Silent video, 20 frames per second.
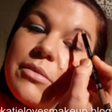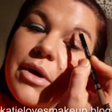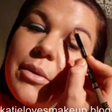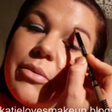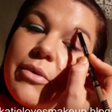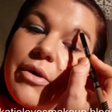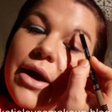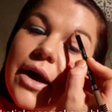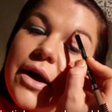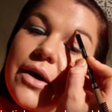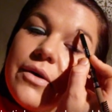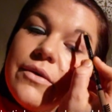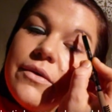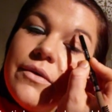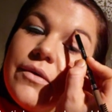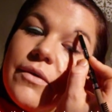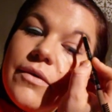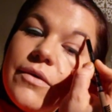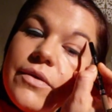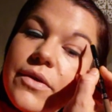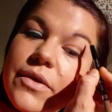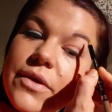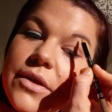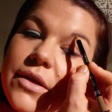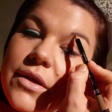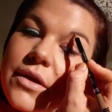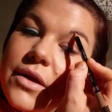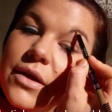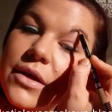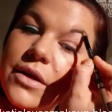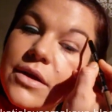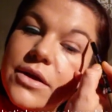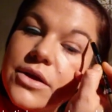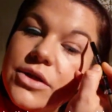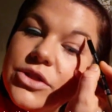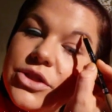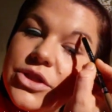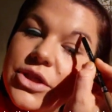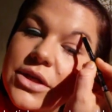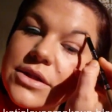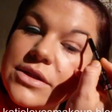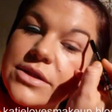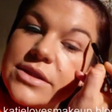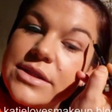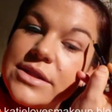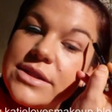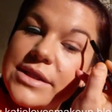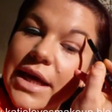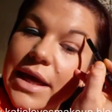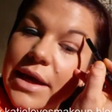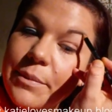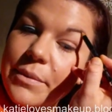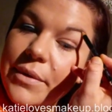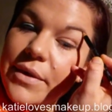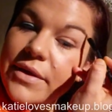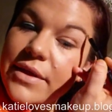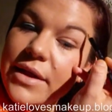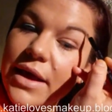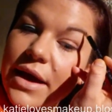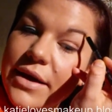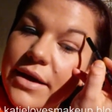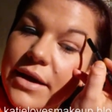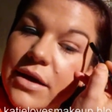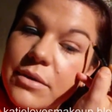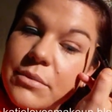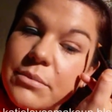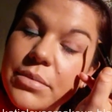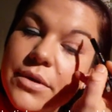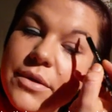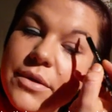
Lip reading: my brow, just to deepen that up.